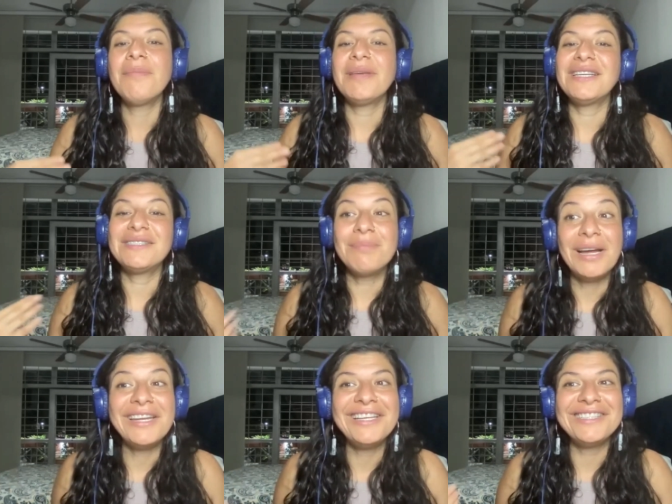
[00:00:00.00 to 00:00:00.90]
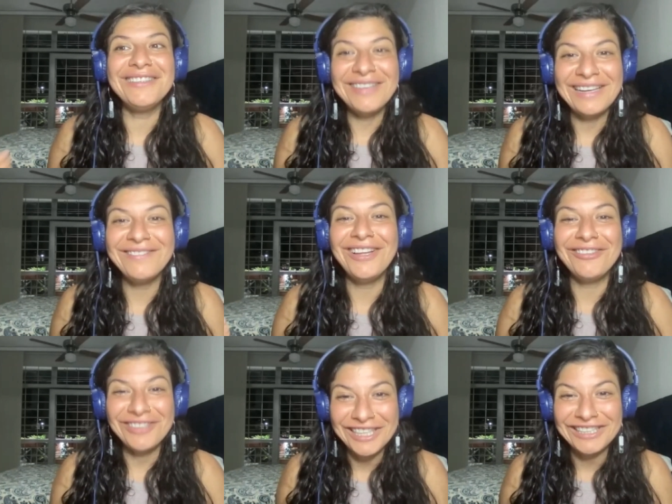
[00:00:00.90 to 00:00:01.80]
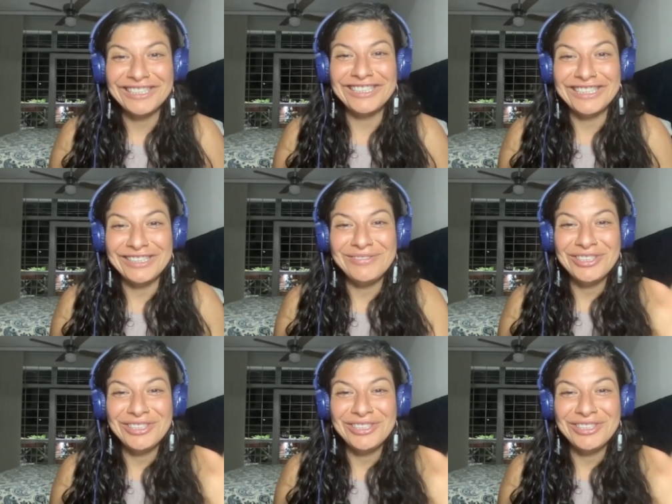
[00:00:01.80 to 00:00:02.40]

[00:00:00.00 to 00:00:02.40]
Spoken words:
because money is a lifelong relationship.